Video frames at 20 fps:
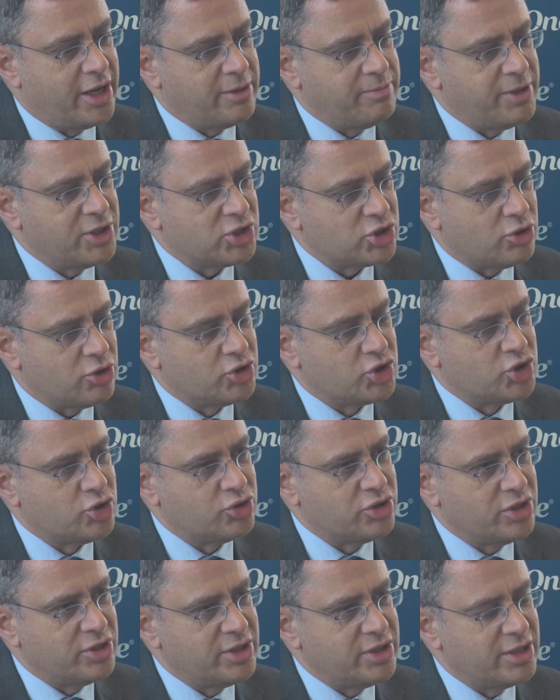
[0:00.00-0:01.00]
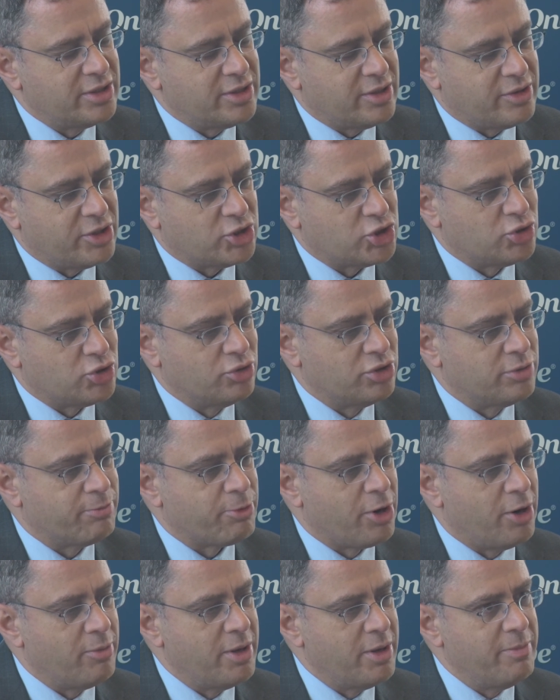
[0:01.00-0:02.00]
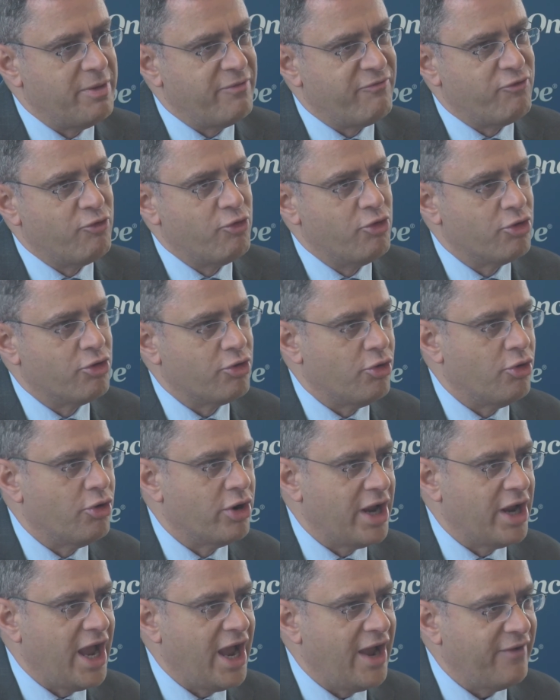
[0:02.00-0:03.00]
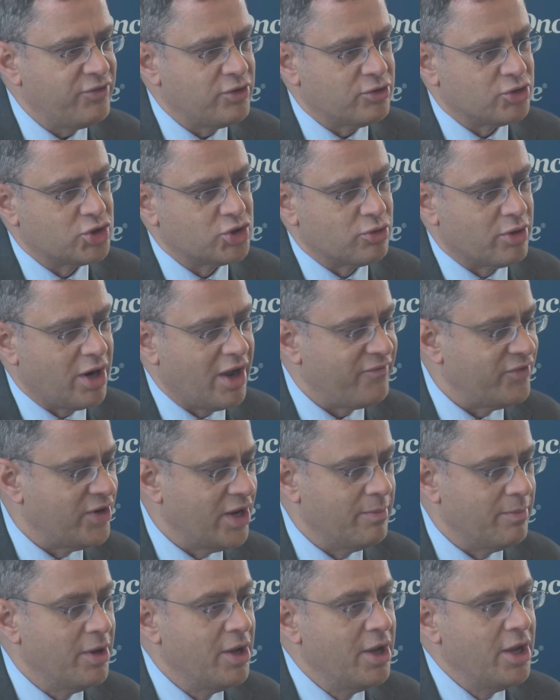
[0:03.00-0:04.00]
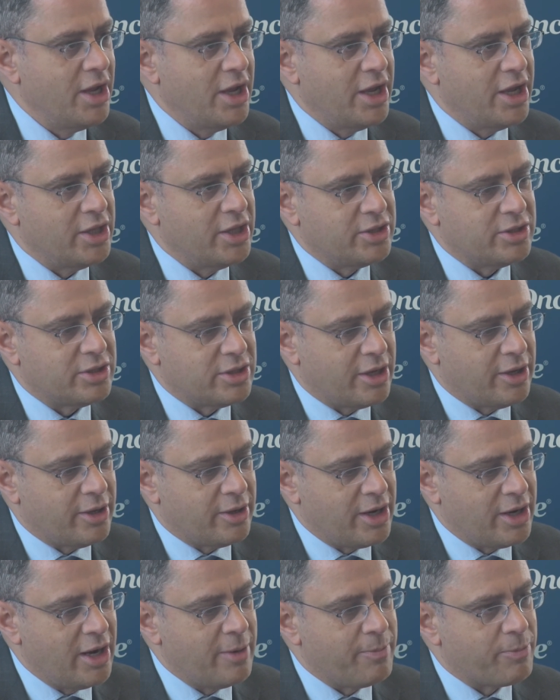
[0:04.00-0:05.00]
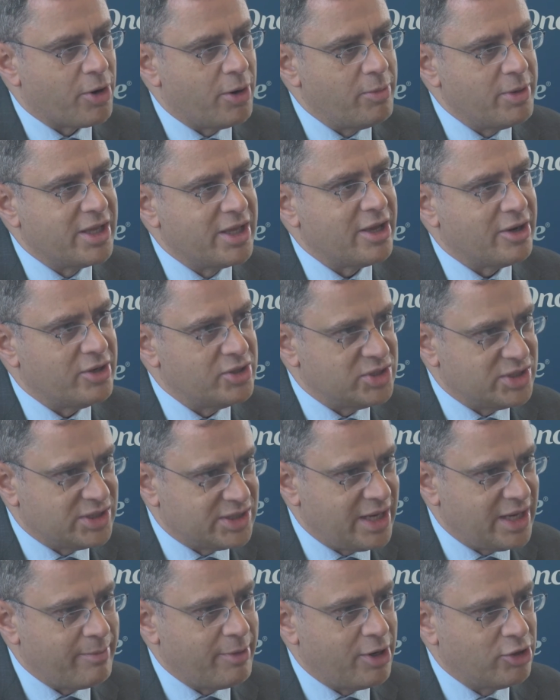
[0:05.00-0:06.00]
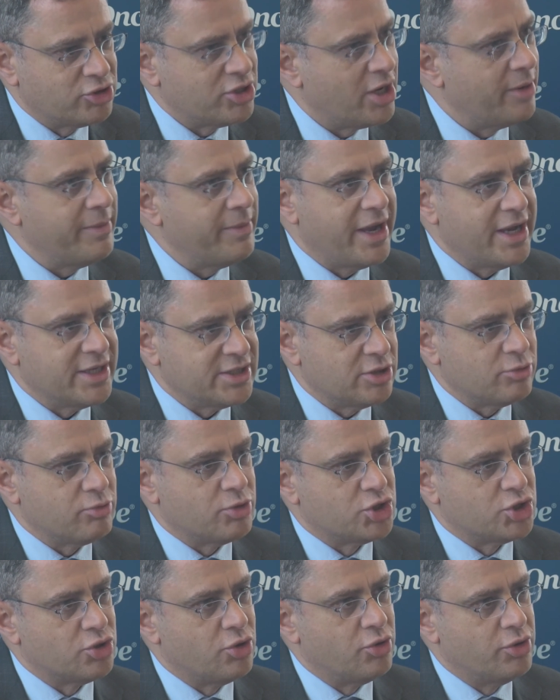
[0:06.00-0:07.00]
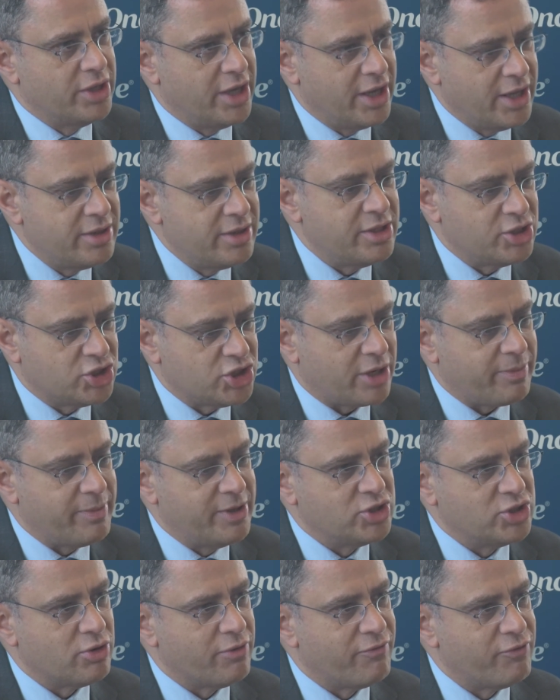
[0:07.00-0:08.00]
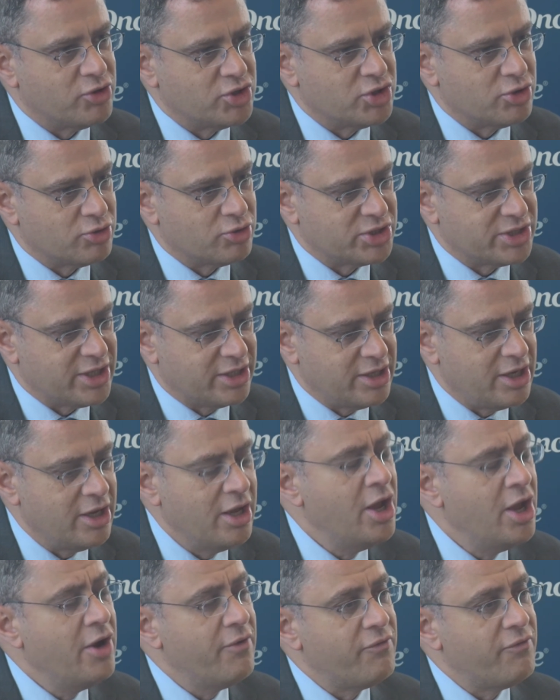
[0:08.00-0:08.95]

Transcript: and based on certain data that showed probably before or after sorafenib, it uh, really probably carries the same outcome as it was shown in the Checkmate 040 study.